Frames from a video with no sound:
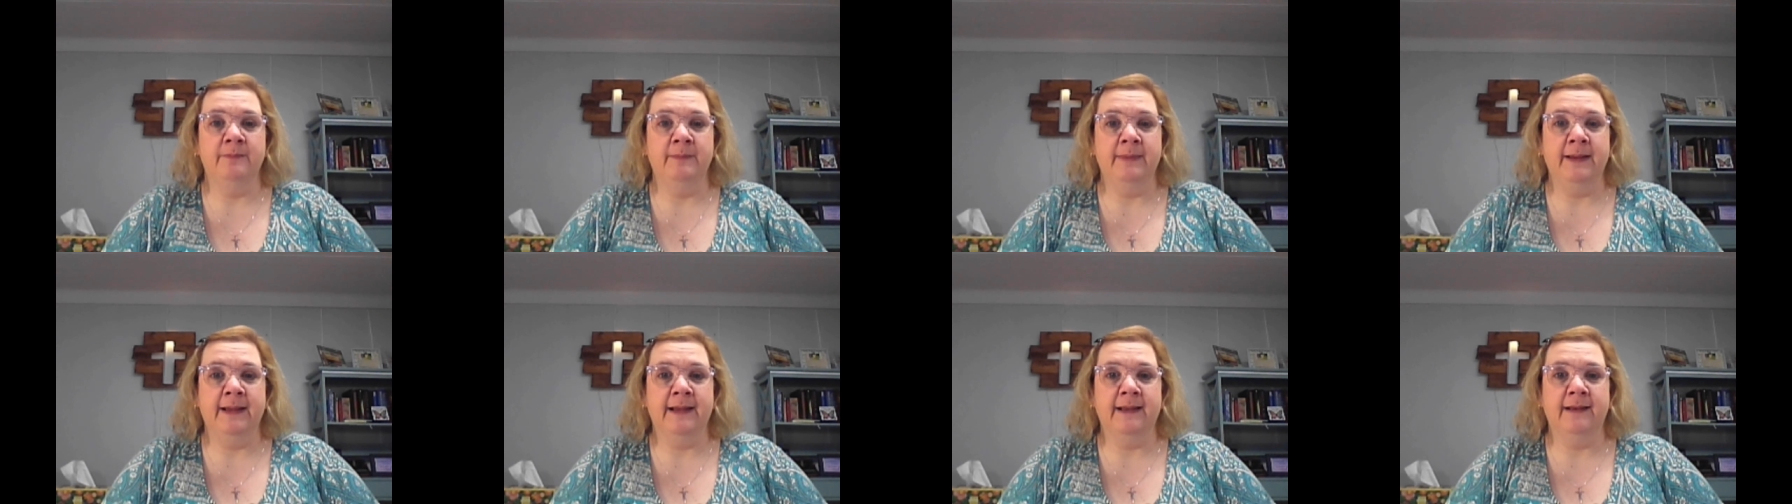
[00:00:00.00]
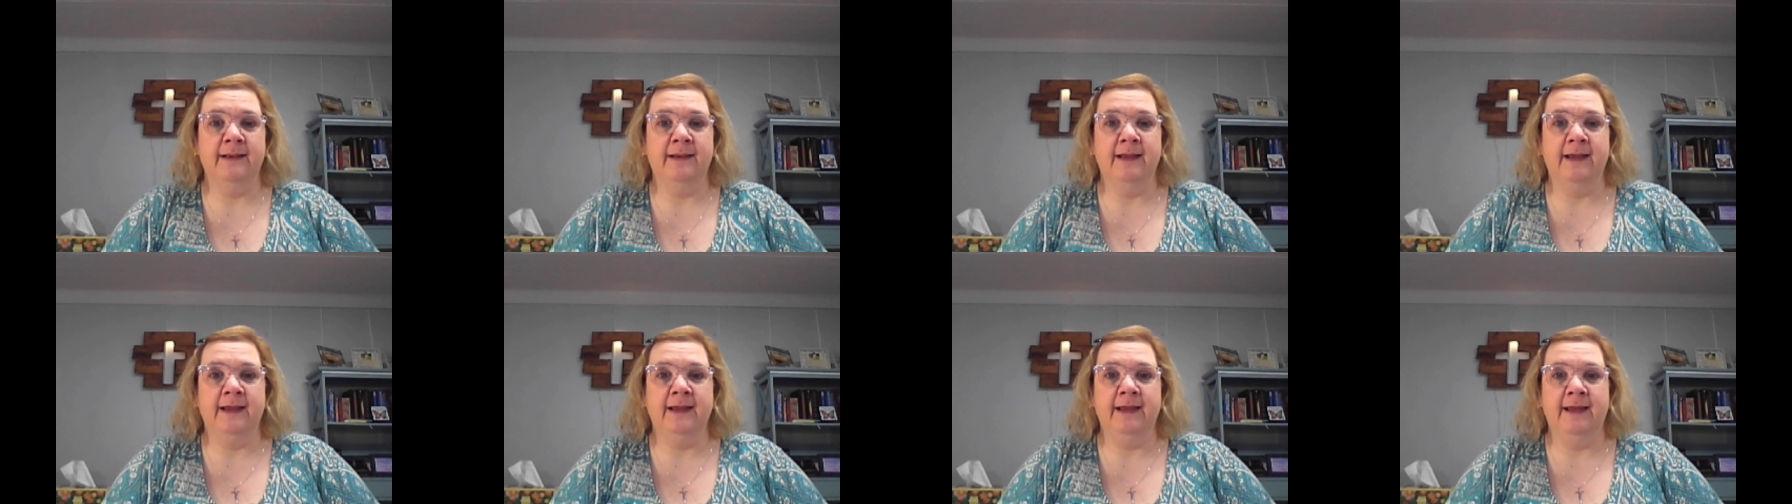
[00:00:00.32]

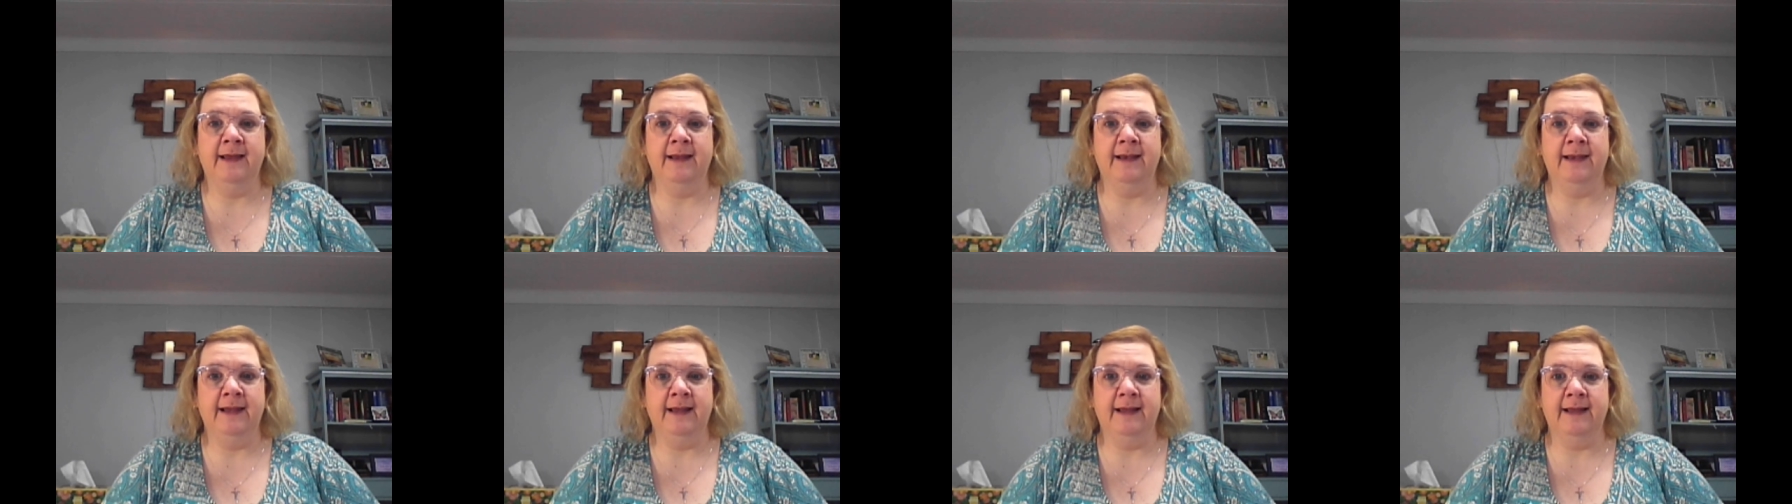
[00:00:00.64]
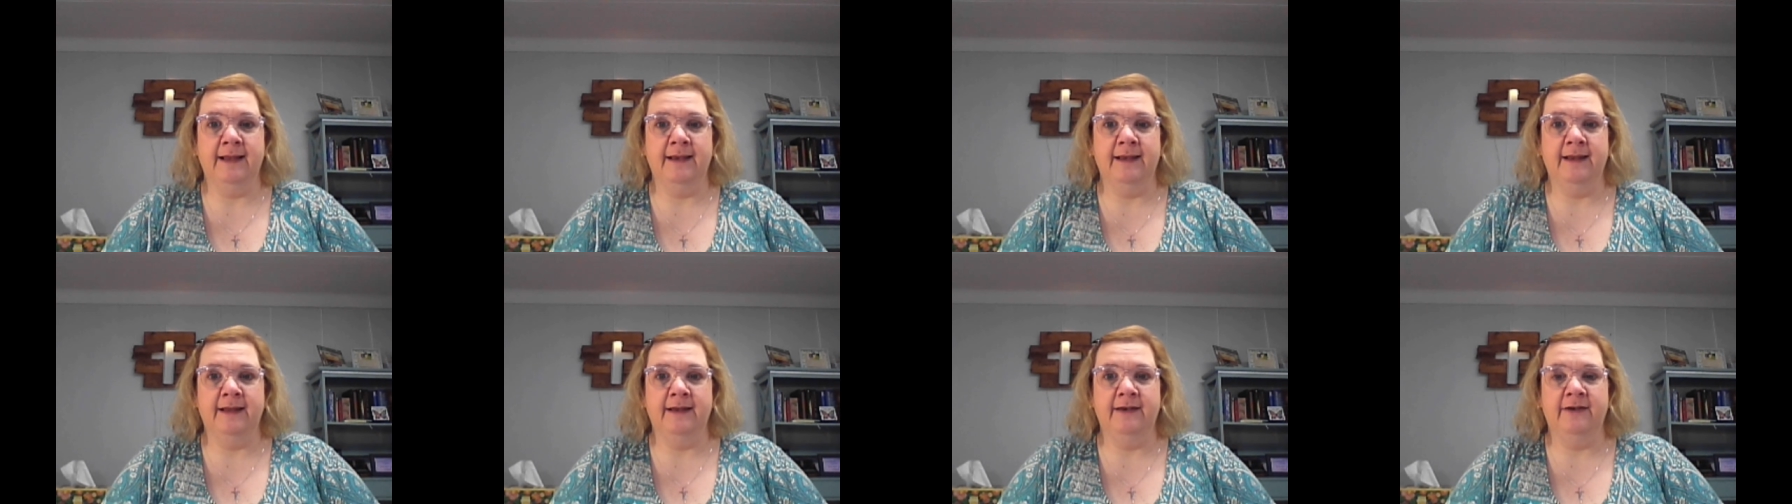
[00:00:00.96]
men and
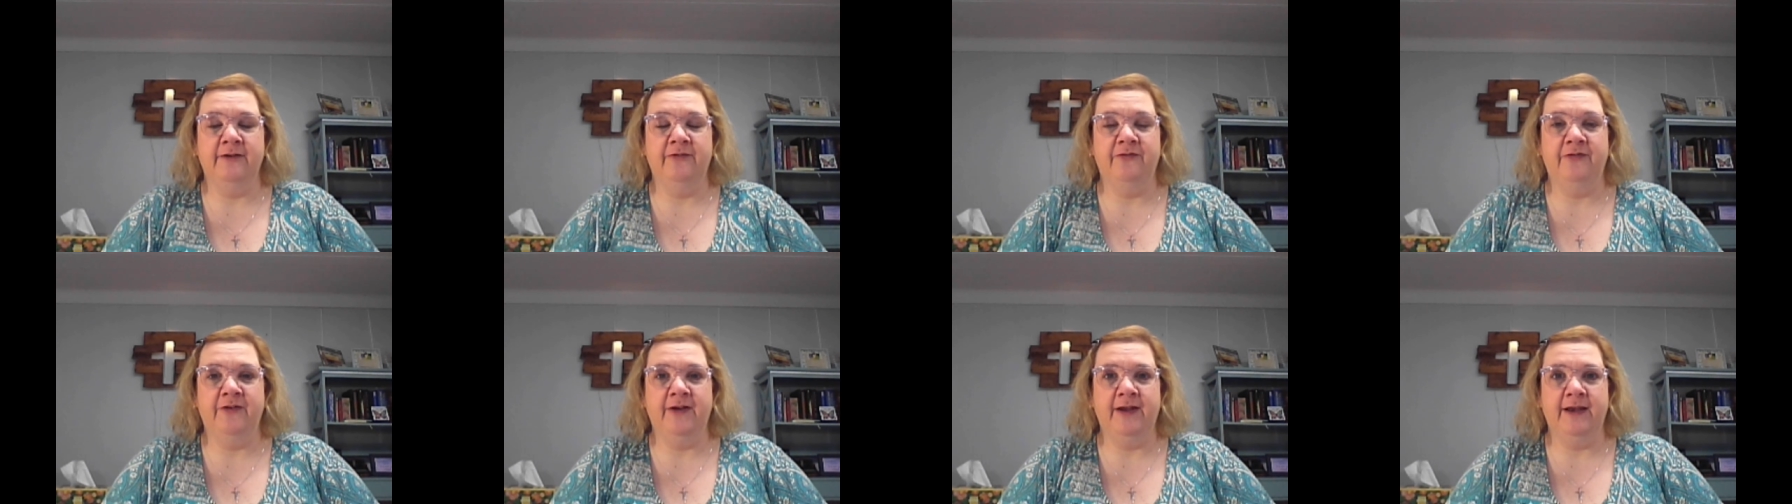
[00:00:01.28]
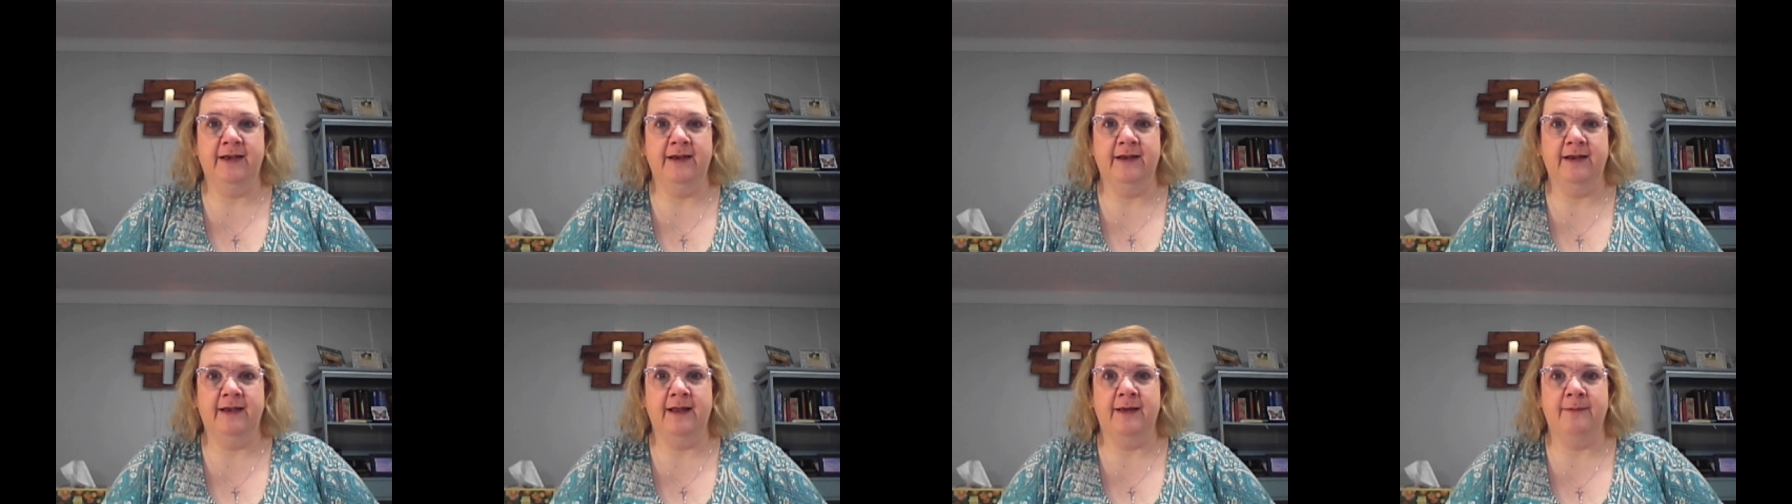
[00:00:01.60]
Gideon and
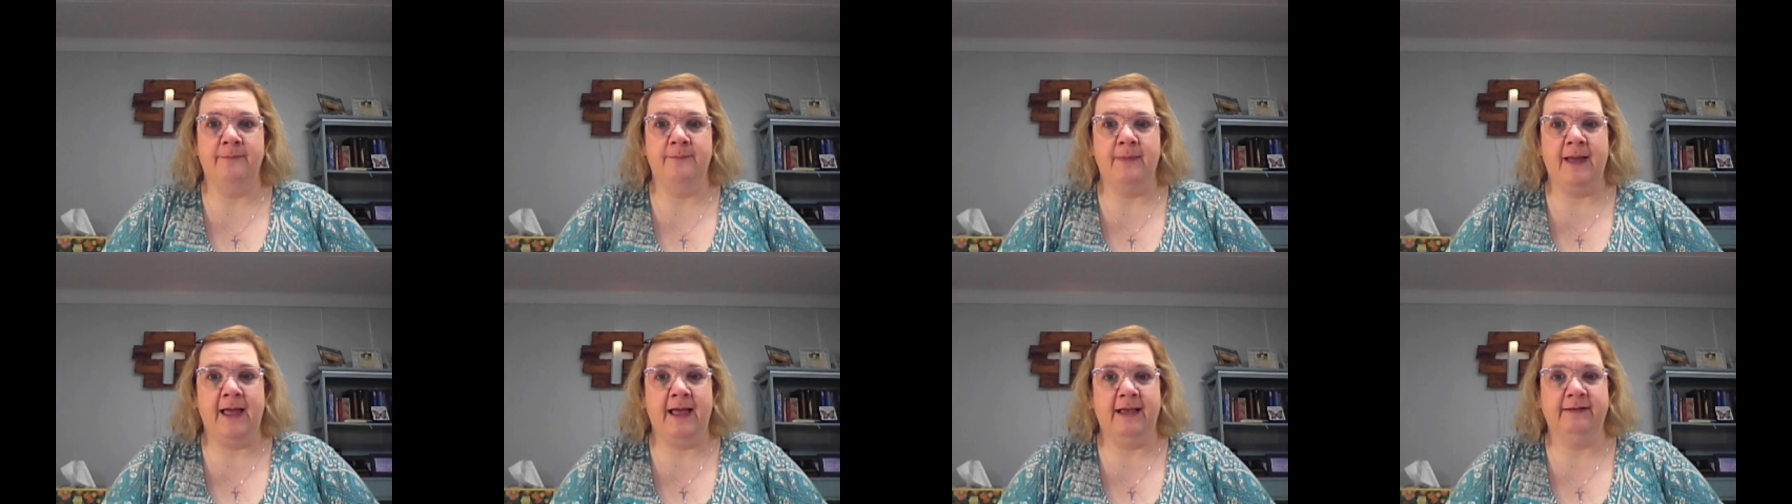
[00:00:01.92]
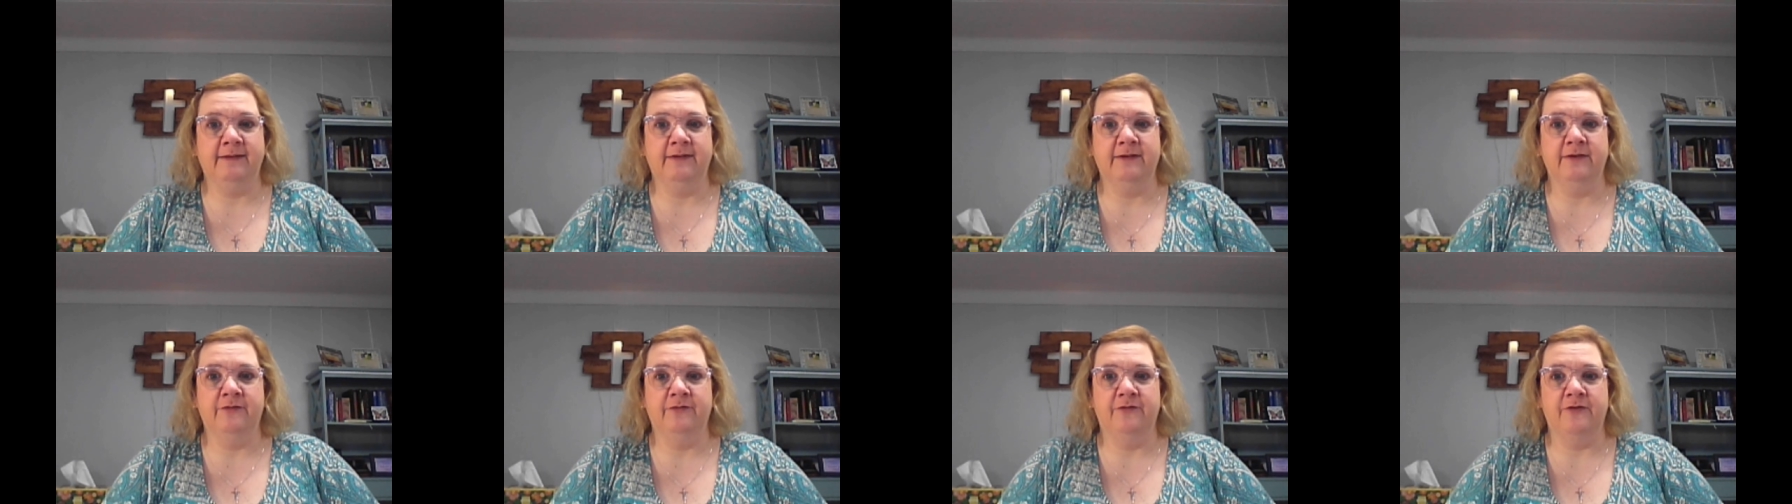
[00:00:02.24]
defeated a
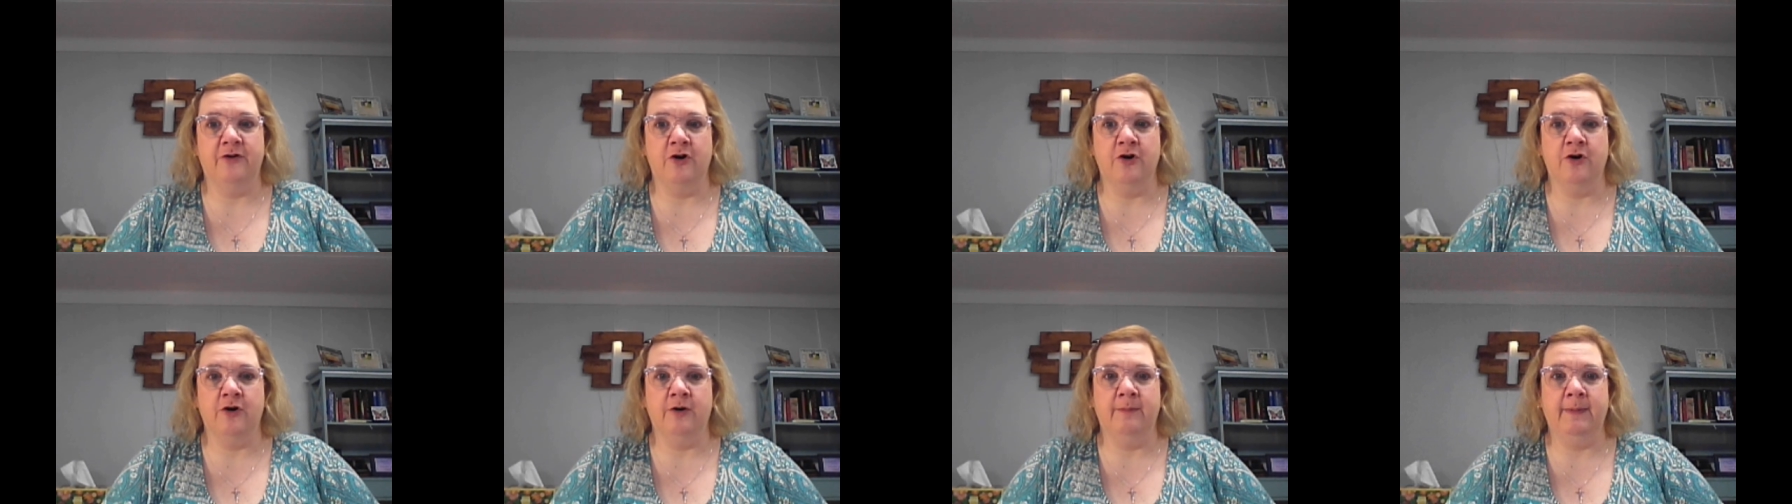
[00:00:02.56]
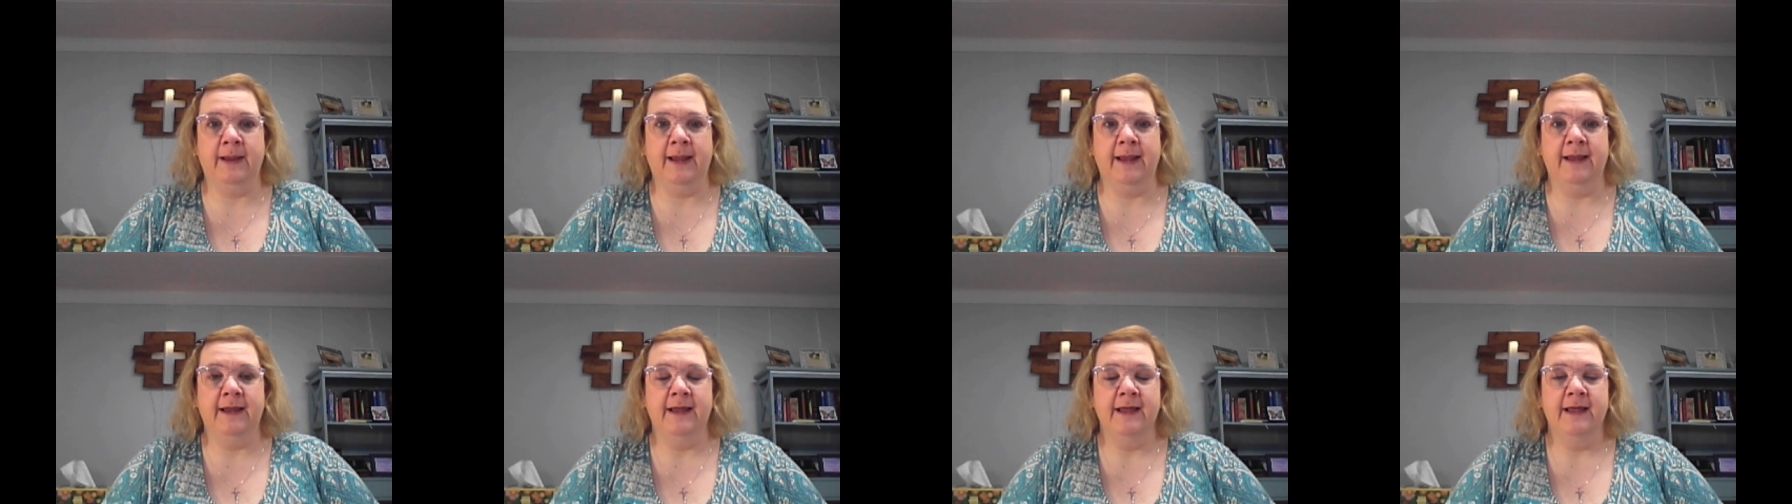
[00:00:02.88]
massive
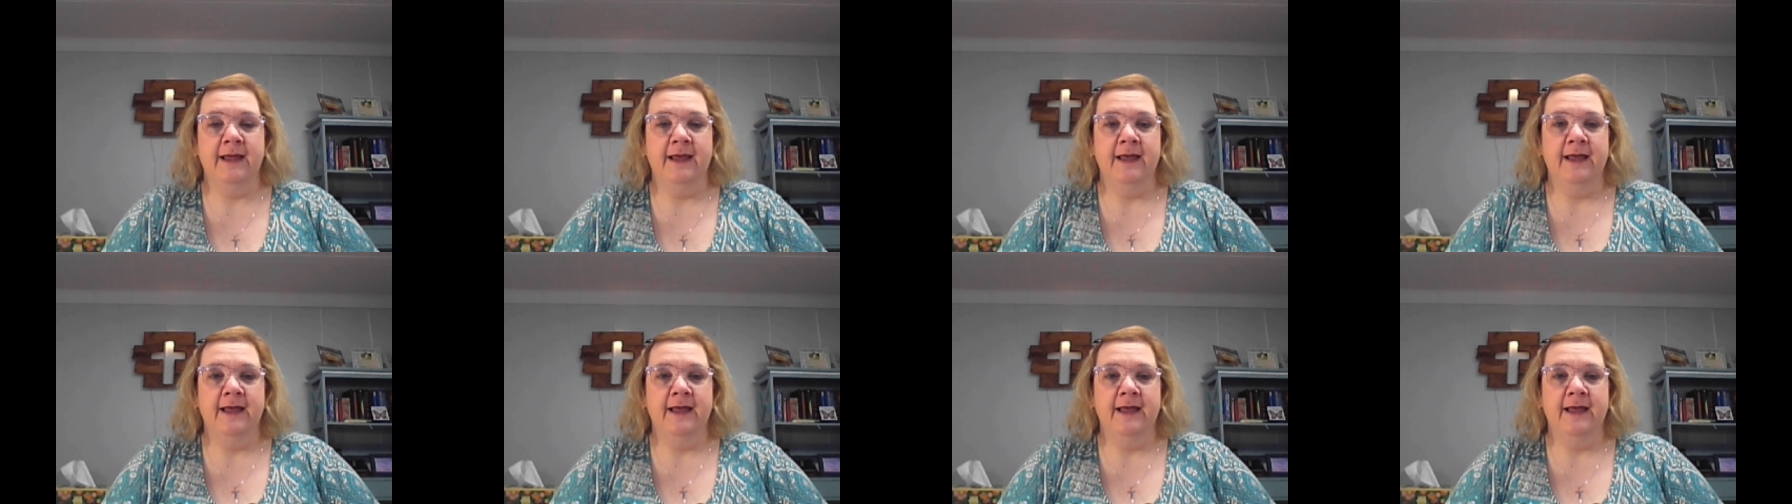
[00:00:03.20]
army.